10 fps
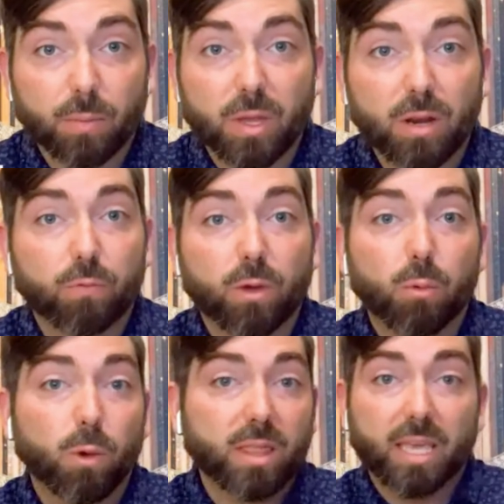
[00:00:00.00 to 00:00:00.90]
I mean, if we
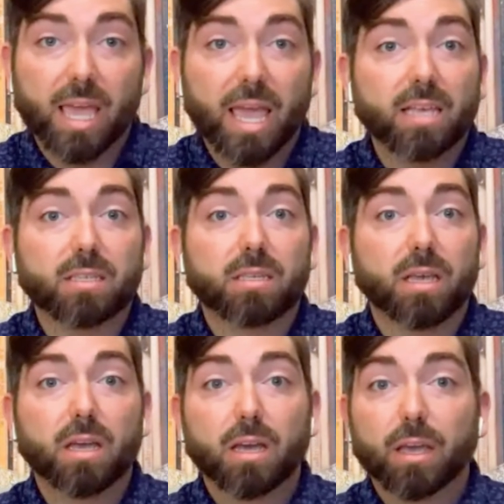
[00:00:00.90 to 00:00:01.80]
win the
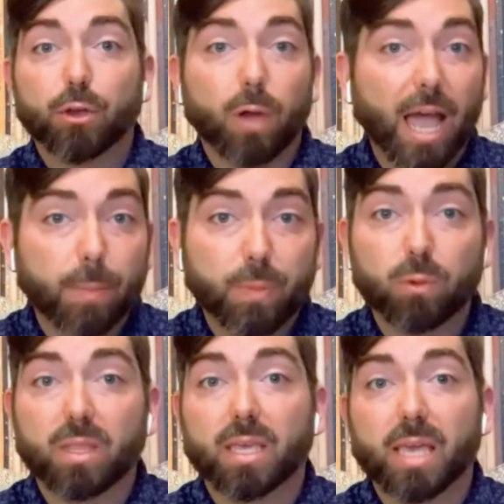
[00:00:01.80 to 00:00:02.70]
case, you're happy
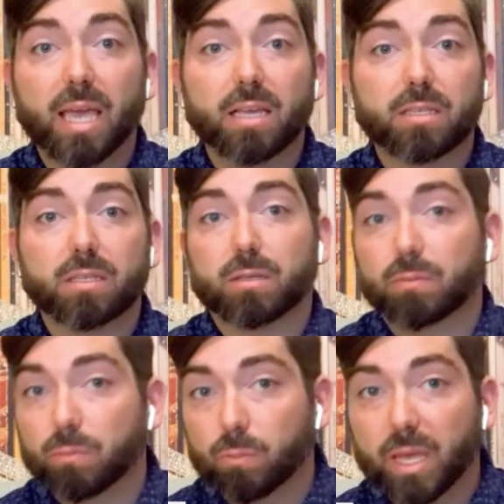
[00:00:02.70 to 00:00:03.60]
with the
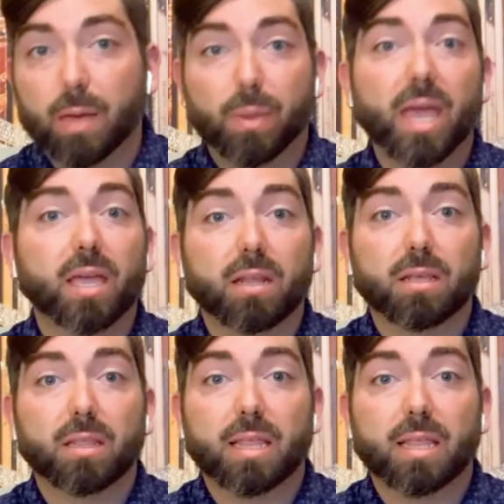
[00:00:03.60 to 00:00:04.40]
case, we get paid.